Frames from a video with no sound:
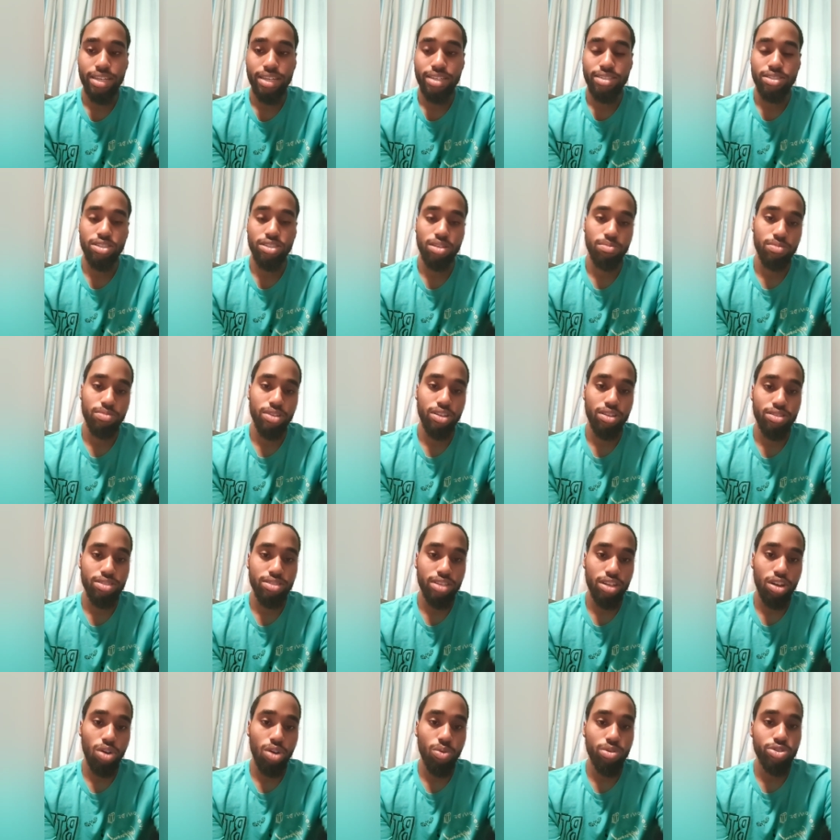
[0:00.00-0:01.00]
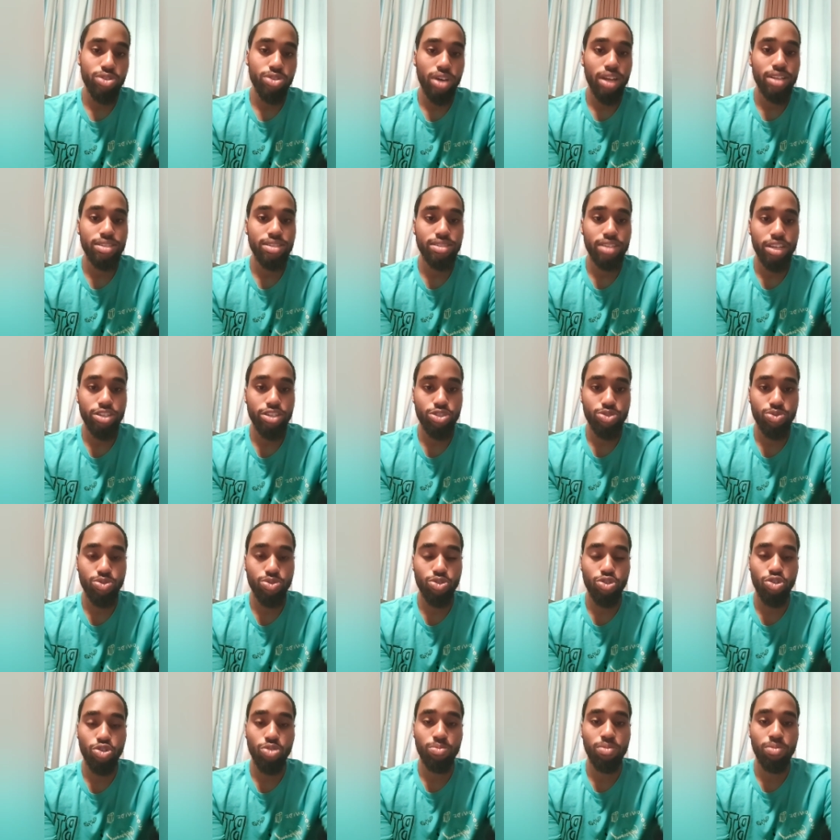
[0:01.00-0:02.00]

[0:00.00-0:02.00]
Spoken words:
Some dealers said, oh, we try to stay true,